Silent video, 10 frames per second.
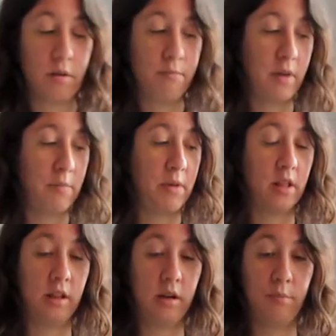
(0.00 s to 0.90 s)
Maybe a
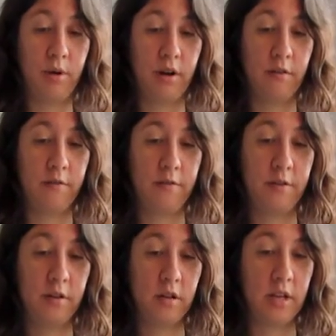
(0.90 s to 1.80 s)
little bit of
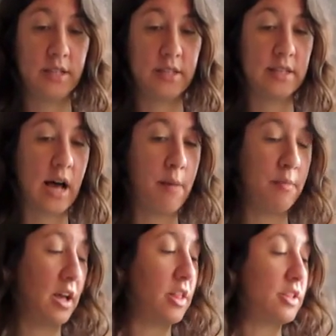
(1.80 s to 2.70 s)

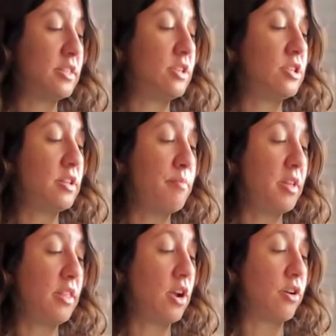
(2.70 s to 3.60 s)
insomnia. There's
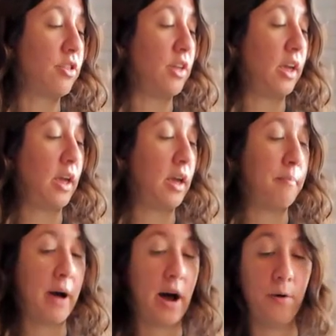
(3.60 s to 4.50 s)
something that you're thinking
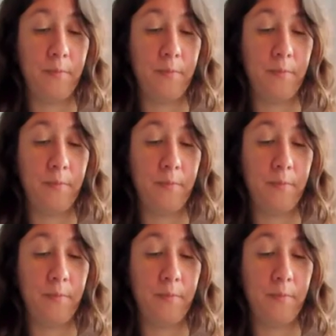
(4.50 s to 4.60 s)
about.